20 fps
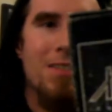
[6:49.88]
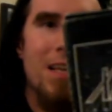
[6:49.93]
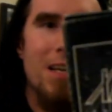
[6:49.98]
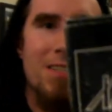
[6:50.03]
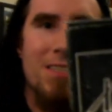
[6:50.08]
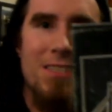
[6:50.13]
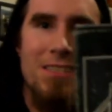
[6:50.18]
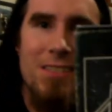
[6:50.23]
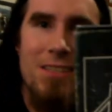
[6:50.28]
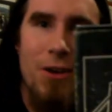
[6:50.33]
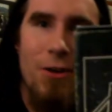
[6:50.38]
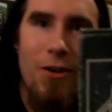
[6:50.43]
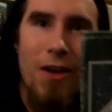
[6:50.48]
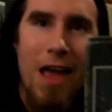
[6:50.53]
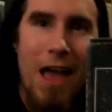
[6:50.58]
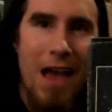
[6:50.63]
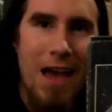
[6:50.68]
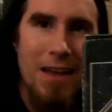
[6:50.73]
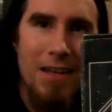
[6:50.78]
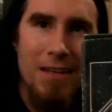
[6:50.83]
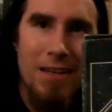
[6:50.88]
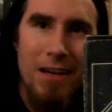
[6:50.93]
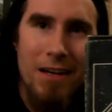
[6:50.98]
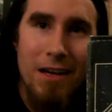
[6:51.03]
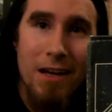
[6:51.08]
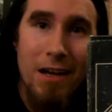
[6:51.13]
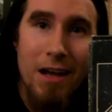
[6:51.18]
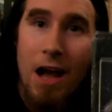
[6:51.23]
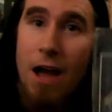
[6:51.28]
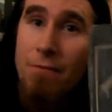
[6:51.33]
Zexes here, and
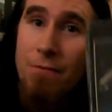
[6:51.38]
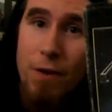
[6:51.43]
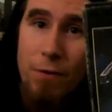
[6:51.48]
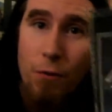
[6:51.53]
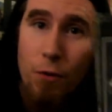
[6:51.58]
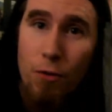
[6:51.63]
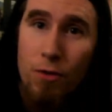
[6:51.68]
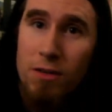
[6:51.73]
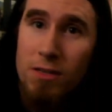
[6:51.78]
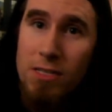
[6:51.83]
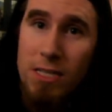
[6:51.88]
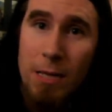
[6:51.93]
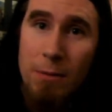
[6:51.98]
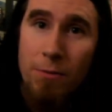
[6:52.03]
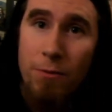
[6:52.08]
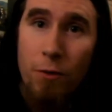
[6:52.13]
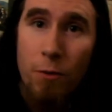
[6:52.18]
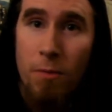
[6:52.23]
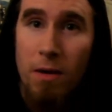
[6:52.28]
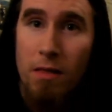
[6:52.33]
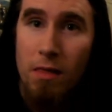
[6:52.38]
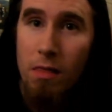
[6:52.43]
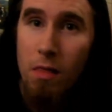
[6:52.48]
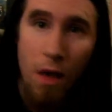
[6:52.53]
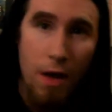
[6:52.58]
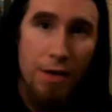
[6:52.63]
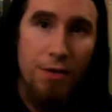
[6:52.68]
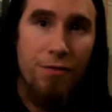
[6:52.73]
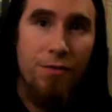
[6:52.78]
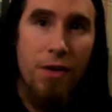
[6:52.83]
I've never heard of this game before in my
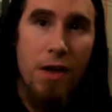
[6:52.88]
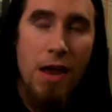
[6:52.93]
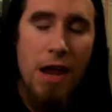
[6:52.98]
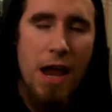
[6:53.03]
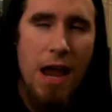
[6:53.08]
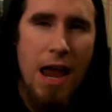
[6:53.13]
life.